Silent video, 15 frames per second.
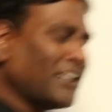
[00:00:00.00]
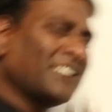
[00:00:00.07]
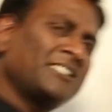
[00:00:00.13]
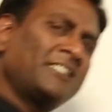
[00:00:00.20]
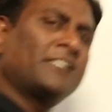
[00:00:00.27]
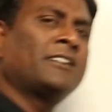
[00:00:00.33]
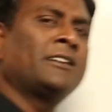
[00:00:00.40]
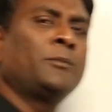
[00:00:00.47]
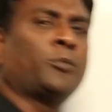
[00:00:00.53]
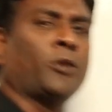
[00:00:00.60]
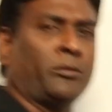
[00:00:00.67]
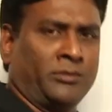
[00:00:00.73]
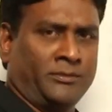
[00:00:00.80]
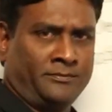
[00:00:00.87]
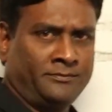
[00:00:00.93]
contradictory
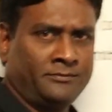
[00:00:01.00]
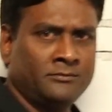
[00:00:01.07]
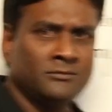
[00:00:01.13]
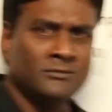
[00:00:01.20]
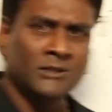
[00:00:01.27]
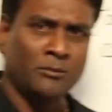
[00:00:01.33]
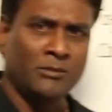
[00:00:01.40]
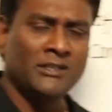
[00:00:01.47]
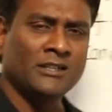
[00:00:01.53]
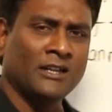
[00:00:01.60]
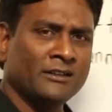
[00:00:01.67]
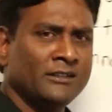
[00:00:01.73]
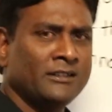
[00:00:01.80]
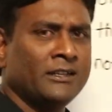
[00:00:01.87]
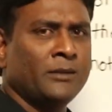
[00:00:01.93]
problem. Complete
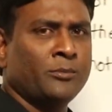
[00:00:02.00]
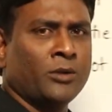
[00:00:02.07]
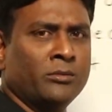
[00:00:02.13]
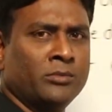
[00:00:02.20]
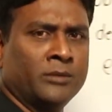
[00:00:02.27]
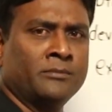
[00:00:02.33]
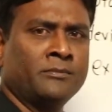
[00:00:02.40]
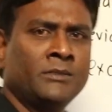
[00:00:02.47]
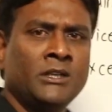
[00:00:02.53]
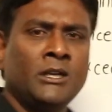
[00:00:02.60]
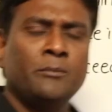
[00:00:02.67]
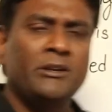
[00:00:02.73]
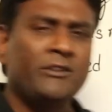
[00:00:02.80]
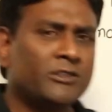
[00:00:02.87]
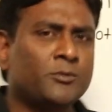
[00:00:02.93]
contradictory problem.
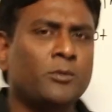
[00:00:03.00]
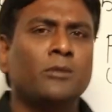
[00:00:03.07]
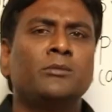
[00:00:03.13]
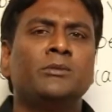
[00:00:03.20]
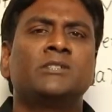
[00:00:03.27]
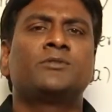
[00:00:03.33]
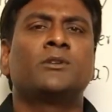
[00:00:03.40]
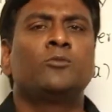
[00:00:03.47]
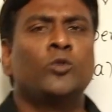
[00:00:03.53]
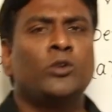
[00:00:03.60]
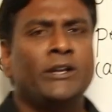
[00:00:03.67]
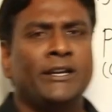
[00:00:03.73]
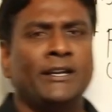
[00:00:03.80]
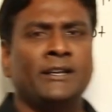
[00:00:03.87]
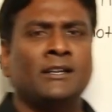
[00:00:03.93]
Previous problem is from
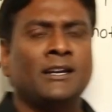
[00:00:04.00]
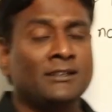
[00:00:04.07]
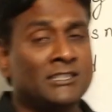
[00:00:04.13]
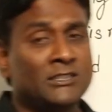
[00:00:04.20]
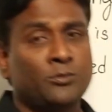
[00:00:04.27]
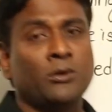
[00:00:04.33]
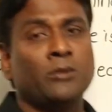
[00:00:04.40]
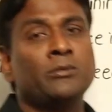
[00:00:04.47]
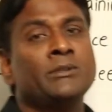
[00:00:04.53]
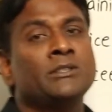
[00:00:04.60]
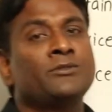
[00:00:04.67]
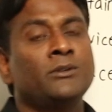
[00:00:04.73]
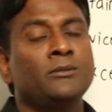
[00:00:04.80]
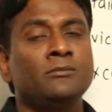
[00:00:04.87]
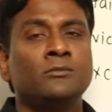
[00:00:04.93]
old gate and this problem is
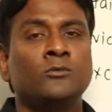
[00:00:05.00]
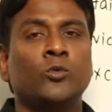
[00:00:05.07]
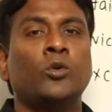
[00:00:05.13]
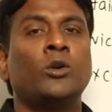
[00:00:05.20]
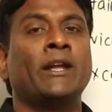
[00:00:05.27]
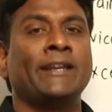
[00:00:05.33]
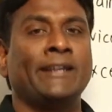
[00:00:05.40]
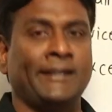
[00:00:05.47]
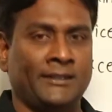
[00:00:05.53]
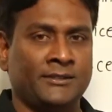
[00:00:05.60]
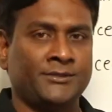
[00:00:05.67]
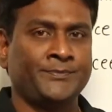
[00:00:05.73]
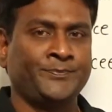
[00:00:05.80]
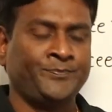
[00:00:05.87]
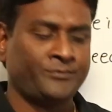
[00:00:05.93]
from old I A
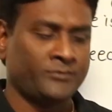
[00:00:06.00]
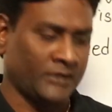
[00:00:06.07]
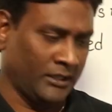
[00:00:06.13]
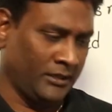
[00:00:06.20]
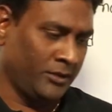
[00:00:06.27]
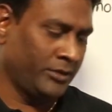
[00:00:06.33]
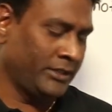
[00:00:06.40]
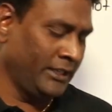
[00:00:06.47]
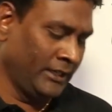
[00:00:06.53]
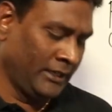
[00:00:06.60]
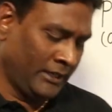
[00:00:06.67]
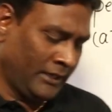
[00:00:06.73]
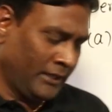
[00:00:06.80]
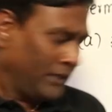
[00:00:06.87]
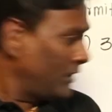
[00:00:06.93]
S. Okay.
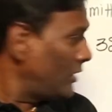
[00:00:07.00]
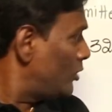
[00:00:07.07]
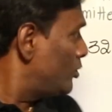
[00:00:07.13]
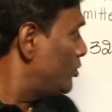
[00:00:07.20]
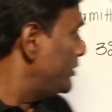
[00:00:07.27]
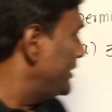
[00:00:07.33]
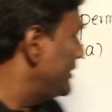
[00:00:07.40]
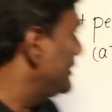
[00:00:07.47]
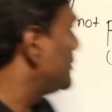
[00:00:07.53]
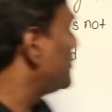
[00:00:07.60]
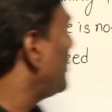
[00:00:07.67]
Now, in this